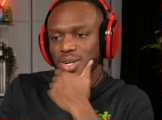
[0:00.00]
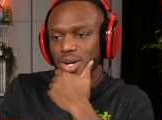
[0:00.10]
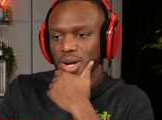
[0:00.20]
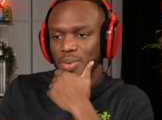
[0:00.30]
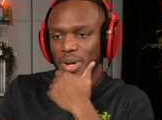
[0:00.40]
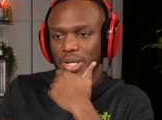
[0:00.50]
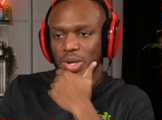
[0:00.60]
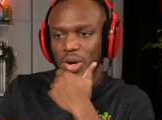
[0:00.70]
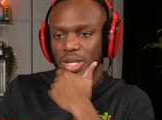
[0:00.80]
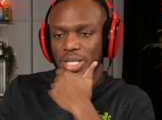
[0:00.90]
Oh my
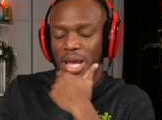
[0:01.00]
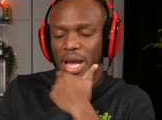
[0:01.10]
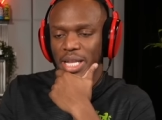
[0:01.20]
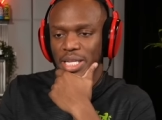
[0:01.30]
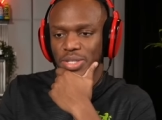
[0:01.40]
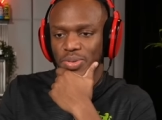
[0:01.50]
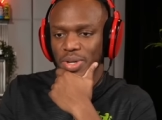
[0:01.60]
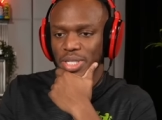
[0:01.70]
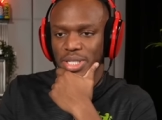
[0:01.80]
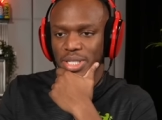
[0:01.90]
God. Yeah, this
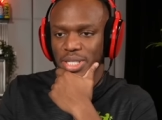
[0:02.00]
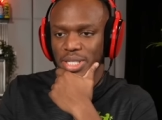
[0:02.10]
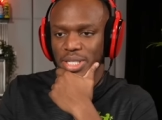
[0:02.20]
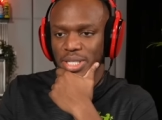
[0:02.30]
was this